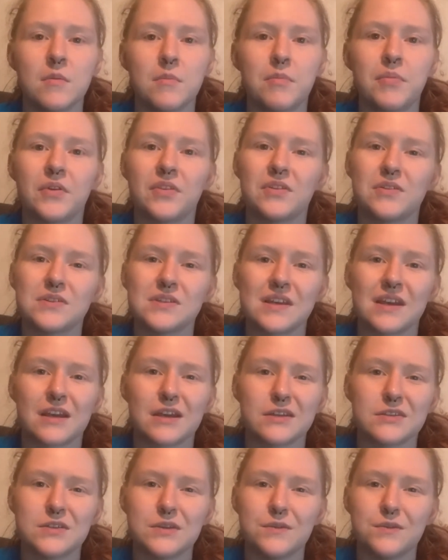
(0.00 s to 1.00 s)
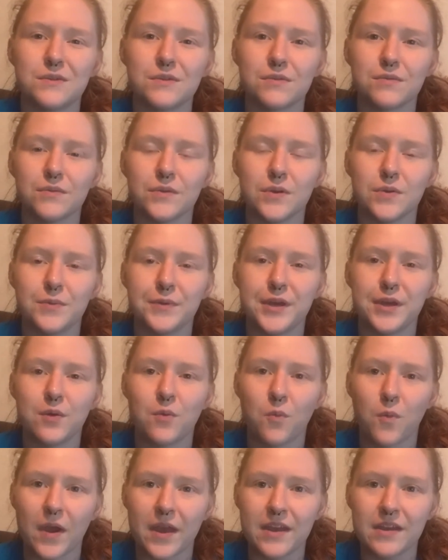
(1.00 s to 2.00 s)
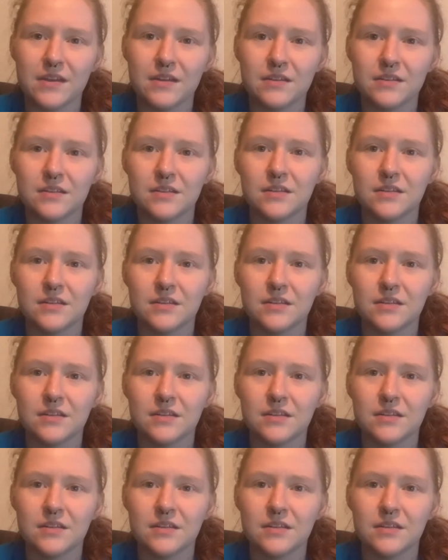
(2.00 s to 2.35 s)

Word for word: but there's like a two to three week wait.